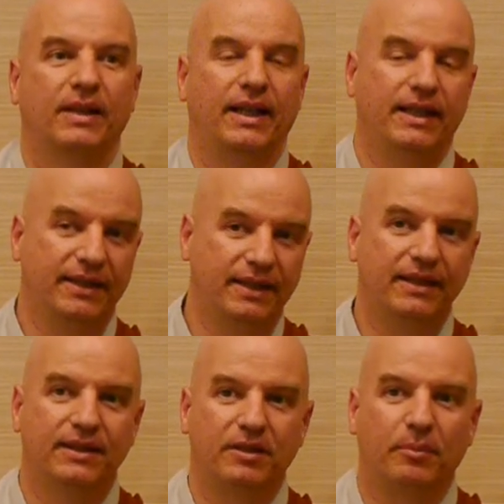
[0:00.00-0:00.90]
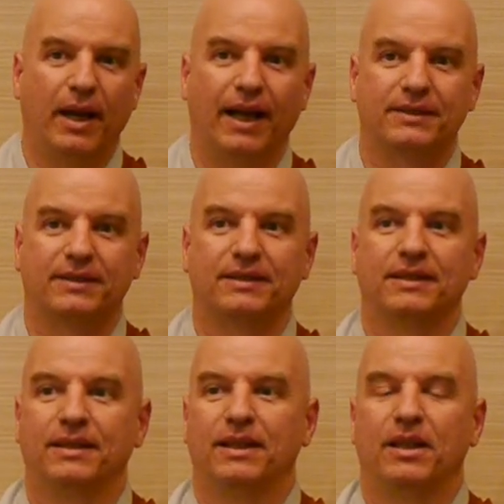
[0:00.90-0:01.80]
And indeed, in the past,
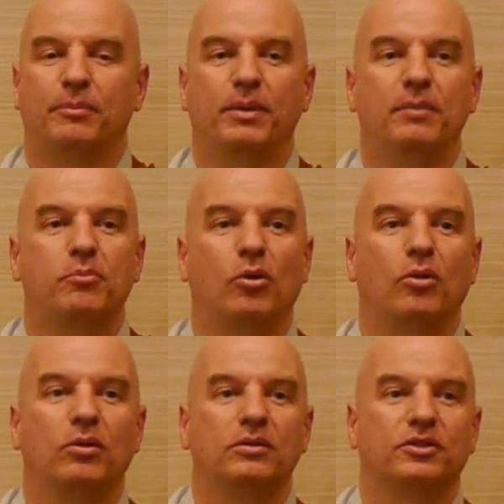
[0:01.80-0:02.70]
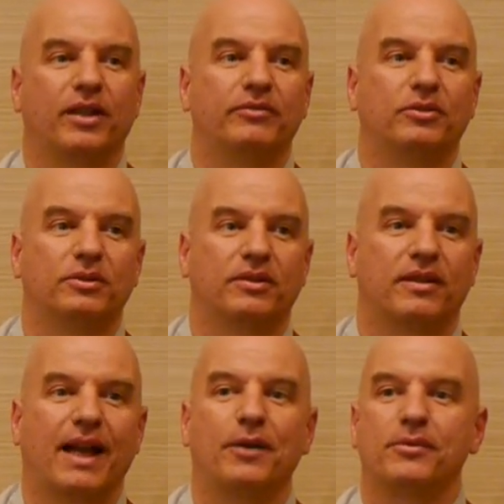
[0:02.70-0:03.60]
people traveled
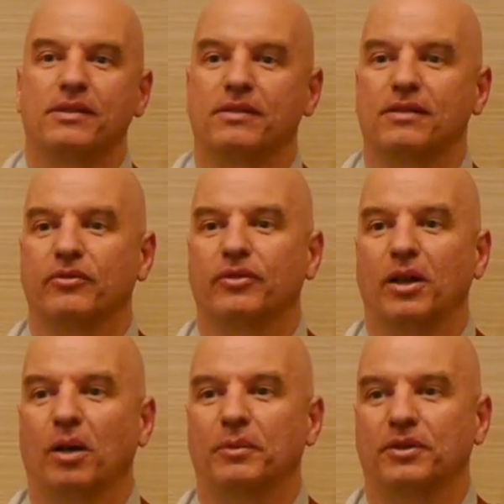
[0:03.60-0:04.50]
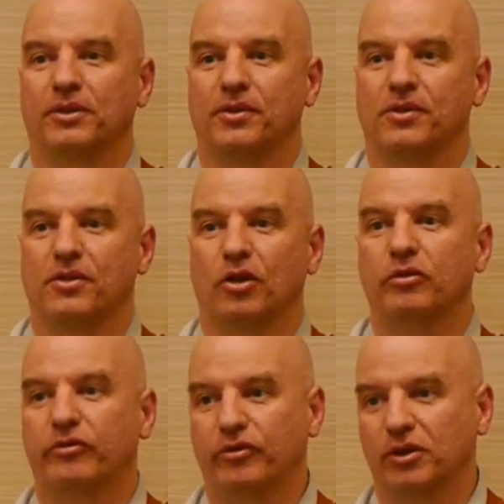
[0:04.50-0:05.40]
thousands of kilometers
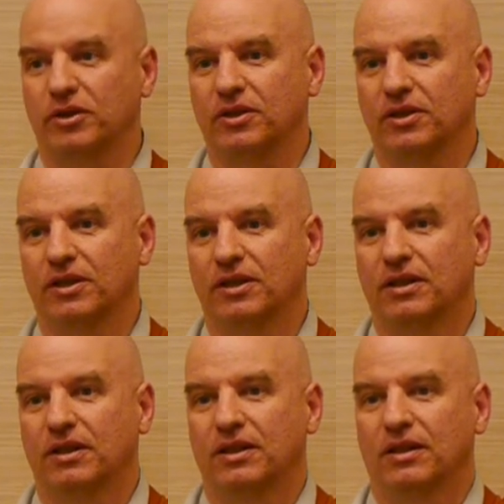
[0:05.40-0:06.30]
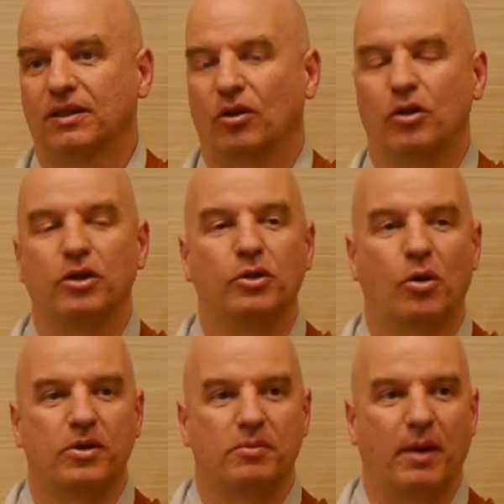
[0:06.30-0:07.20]
on foot or on
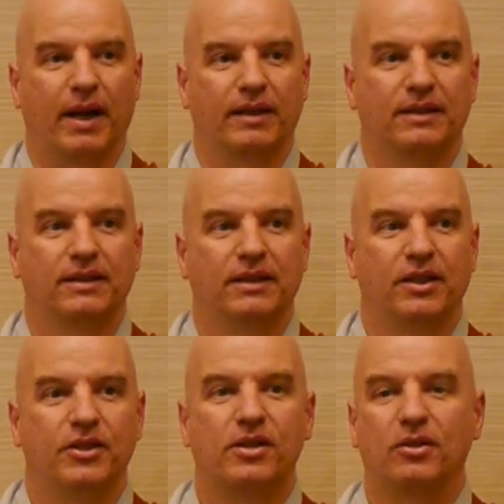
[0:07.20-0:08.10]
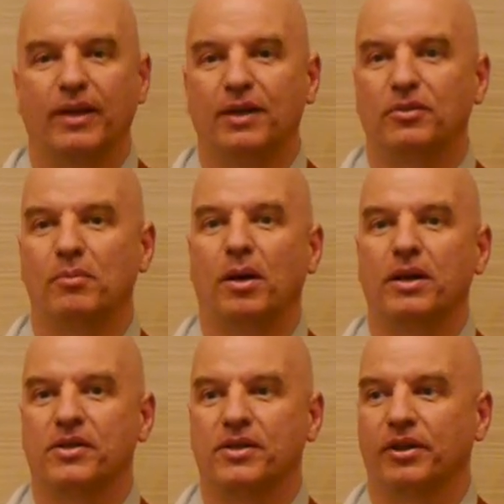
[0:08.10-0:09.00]
horseback just to get to a
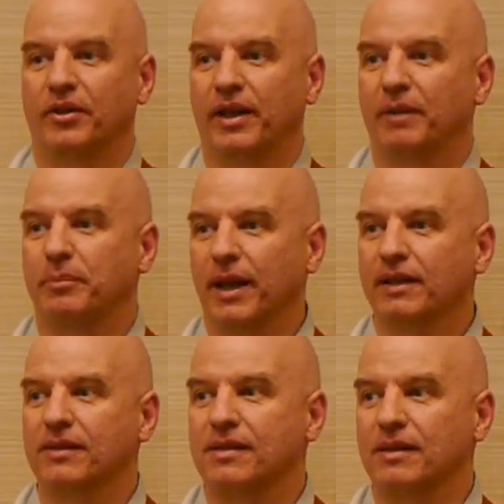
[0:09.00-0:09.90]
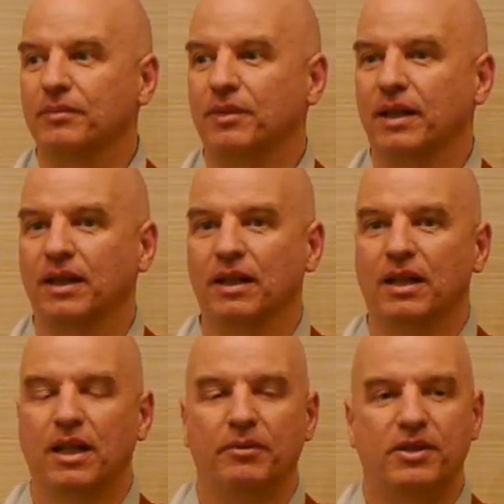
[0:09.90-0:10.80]
monastery and practice something
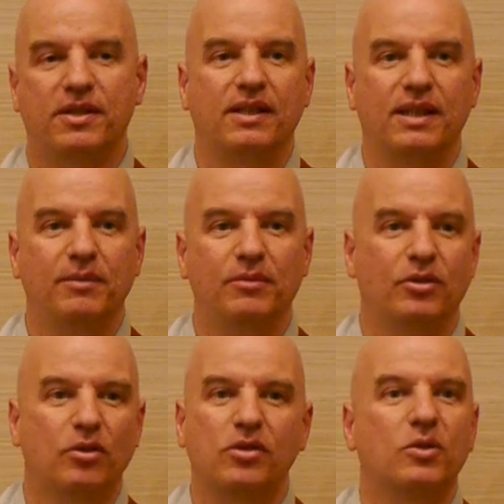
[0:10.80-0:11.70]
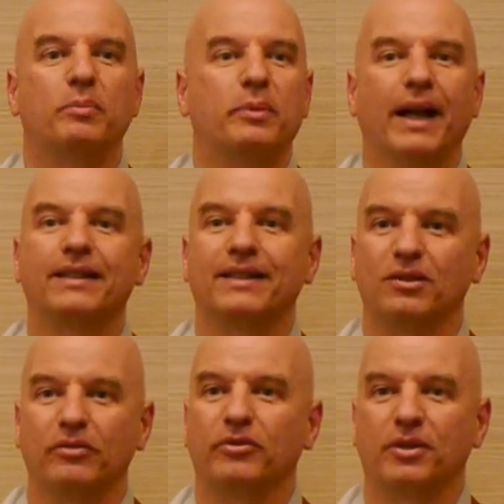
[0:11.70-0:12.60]
which seemed not so
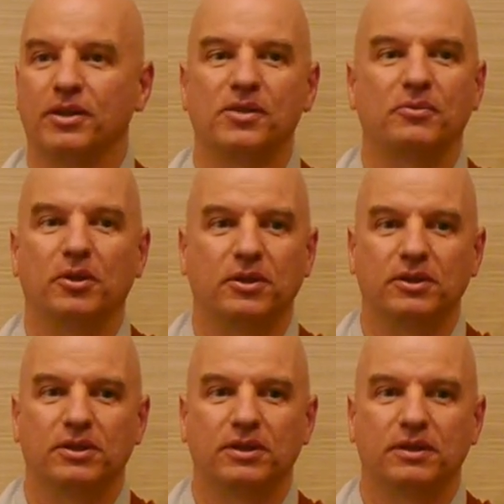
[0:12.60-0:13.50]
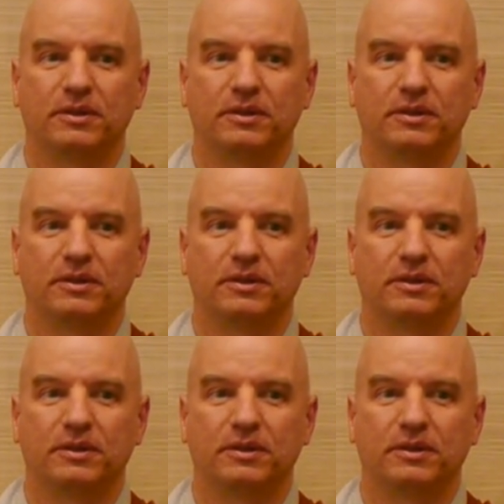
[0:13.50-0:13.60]
practical for this world.